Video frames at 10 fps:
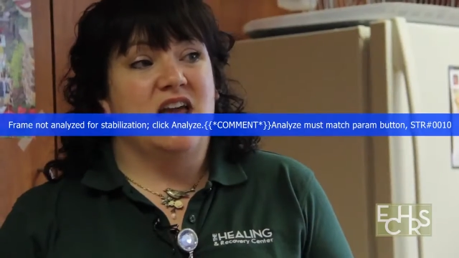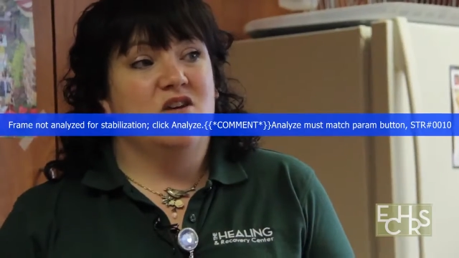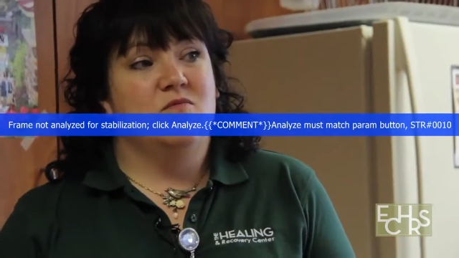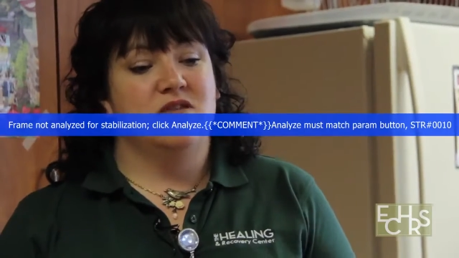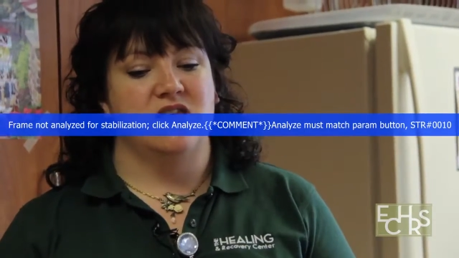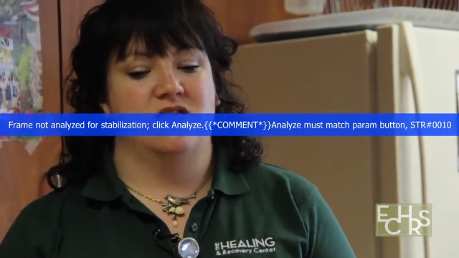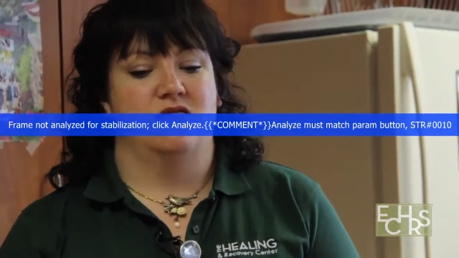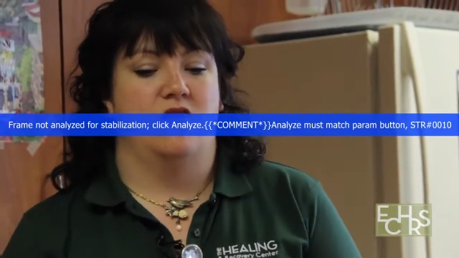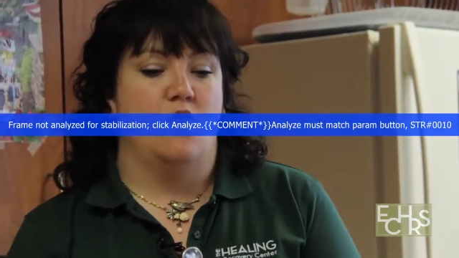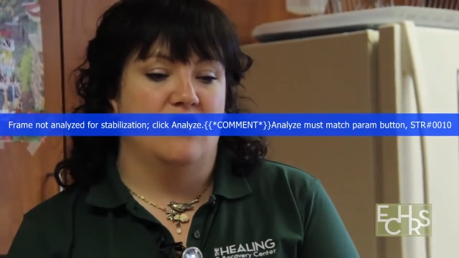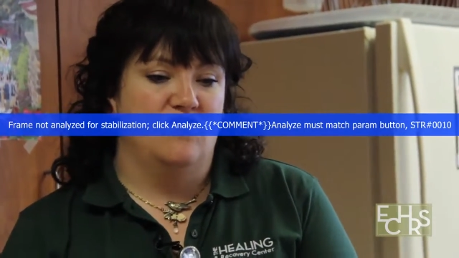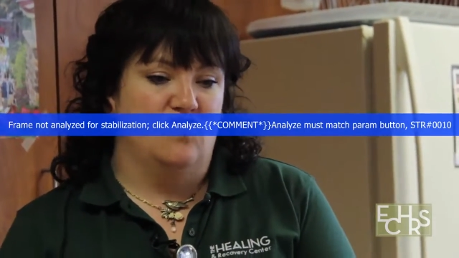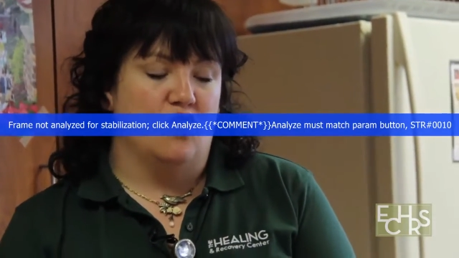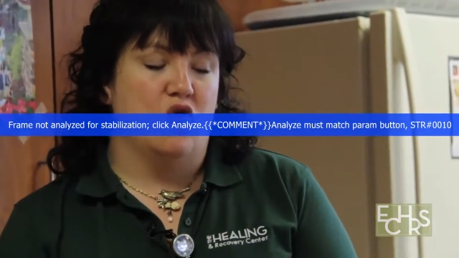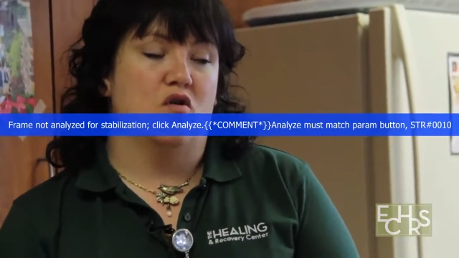items in the lowest
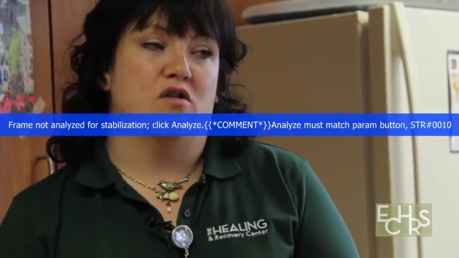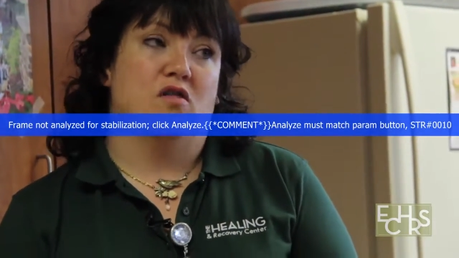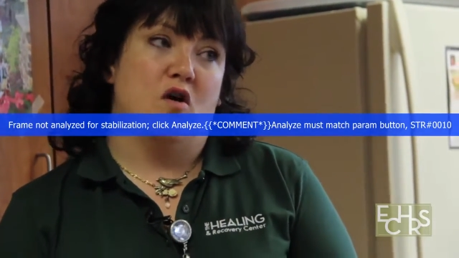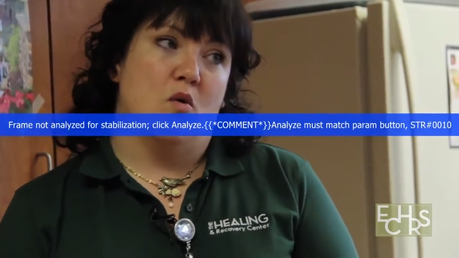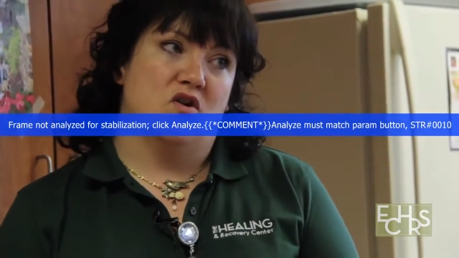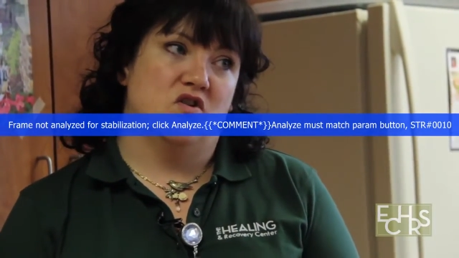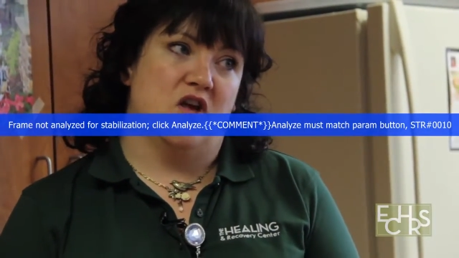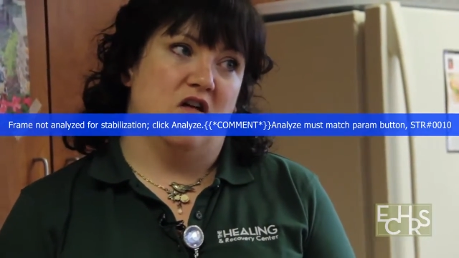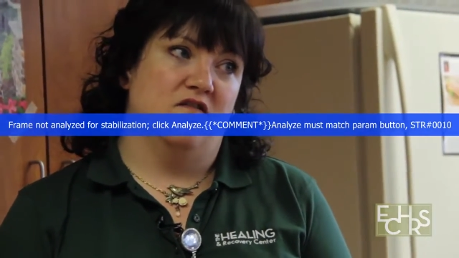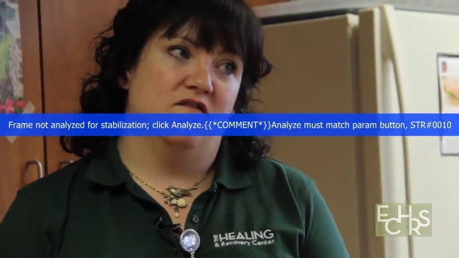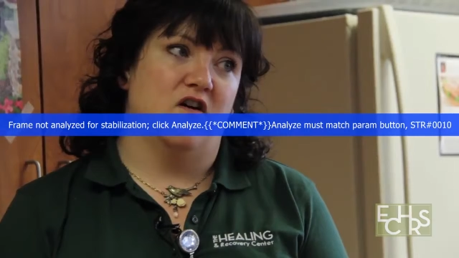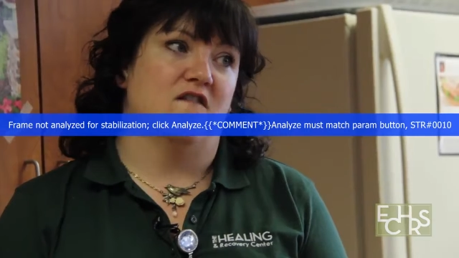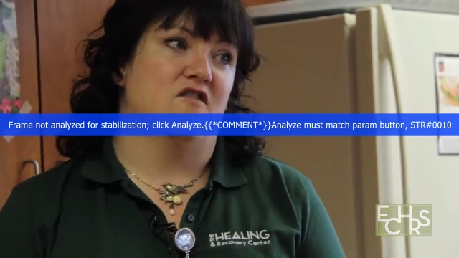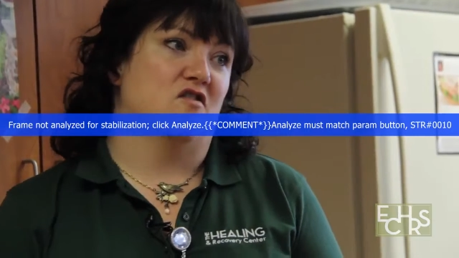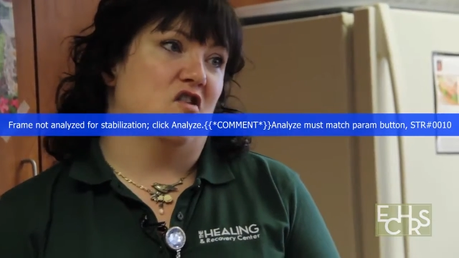drawer or the lowest shelf
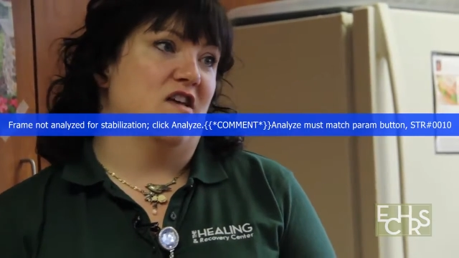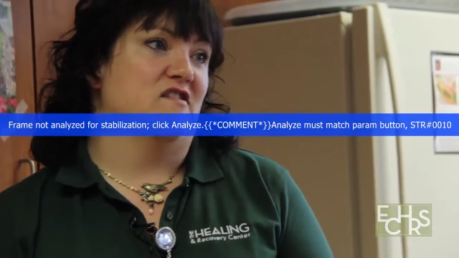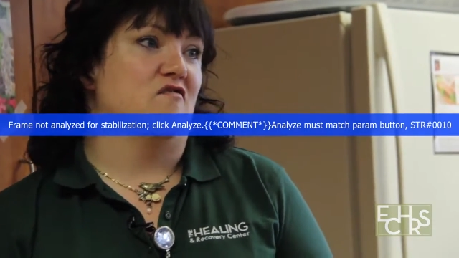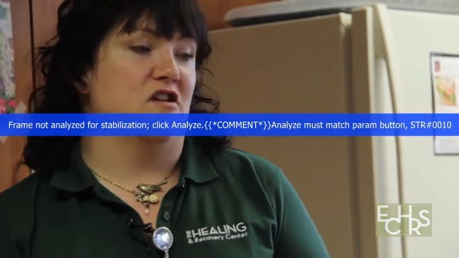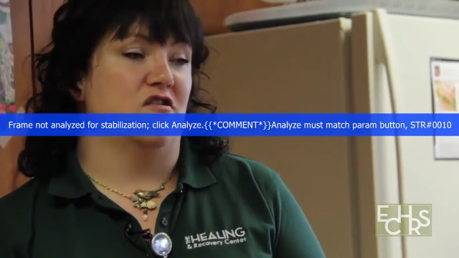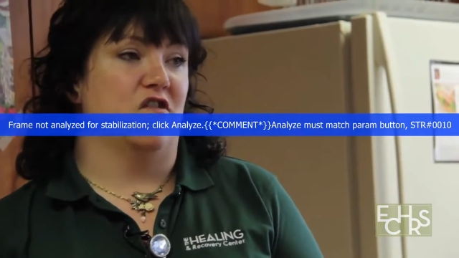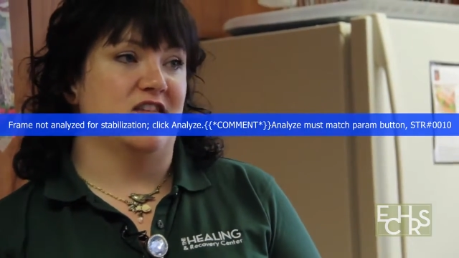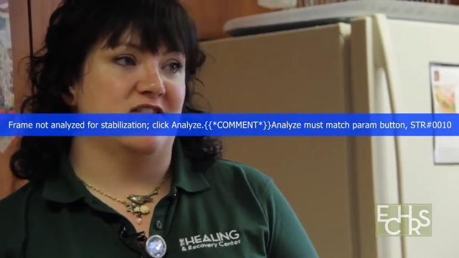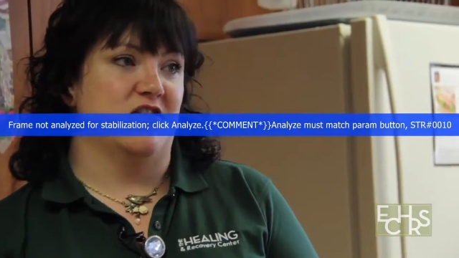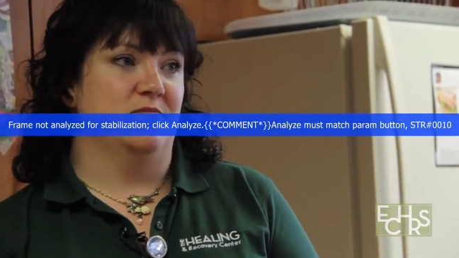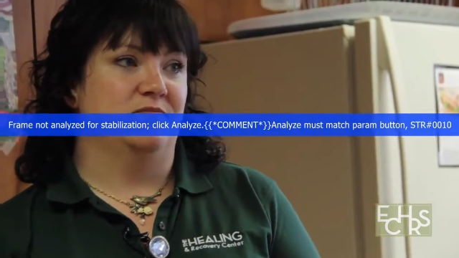of your closet or your dresser.